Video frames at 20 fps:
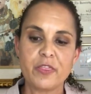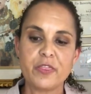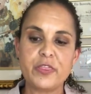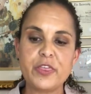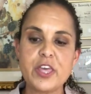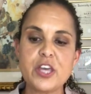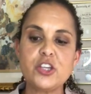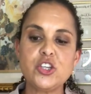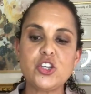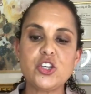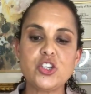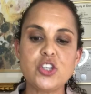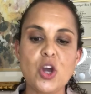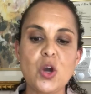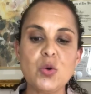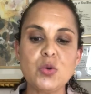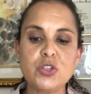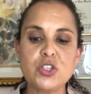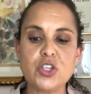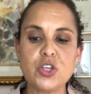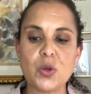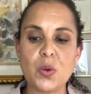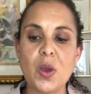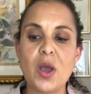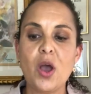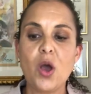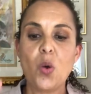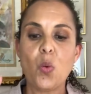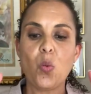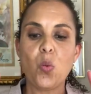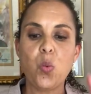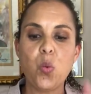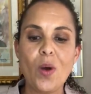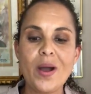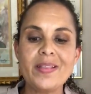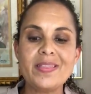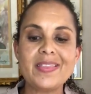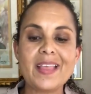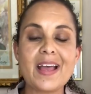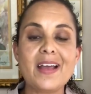This shows you
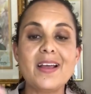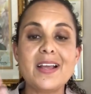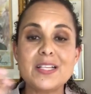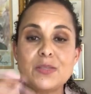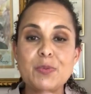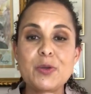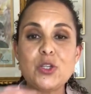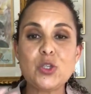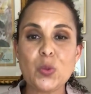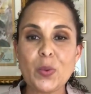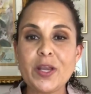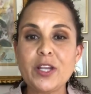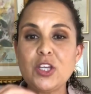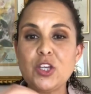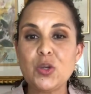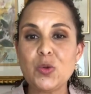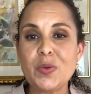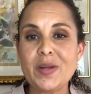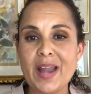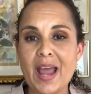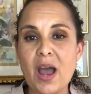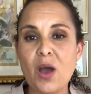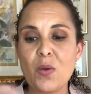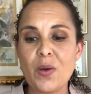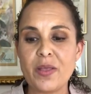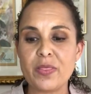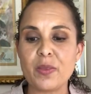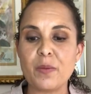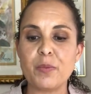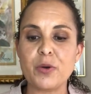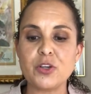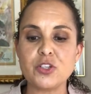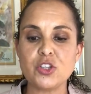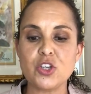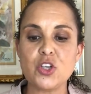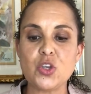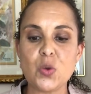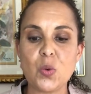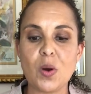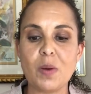what that is between you now and the
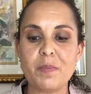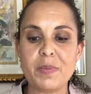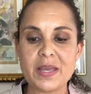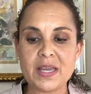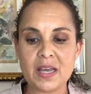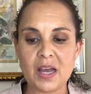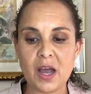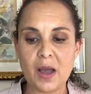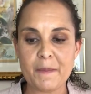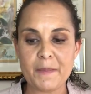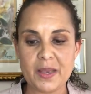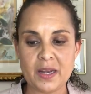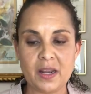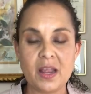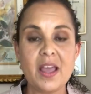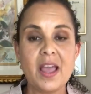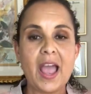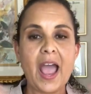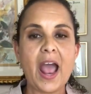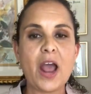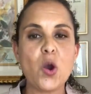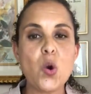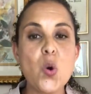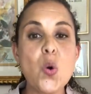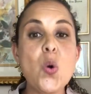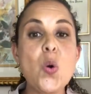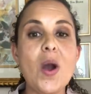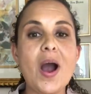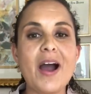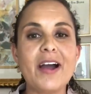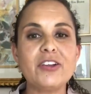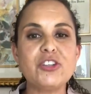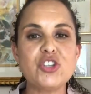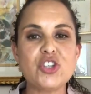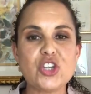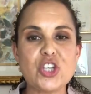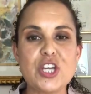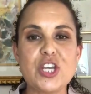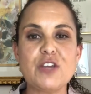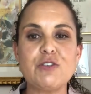person you are becoming, who
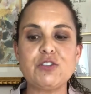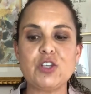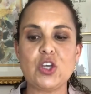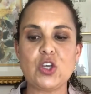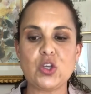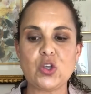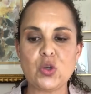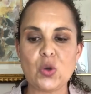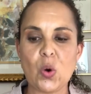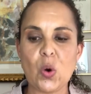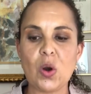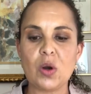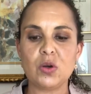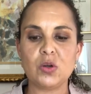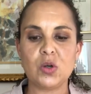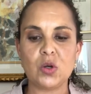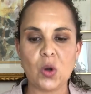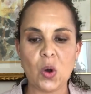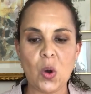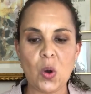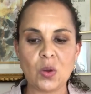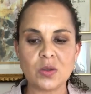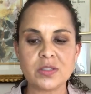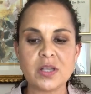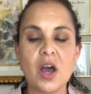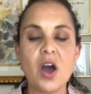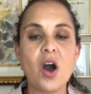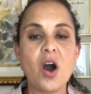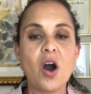achieves your goals.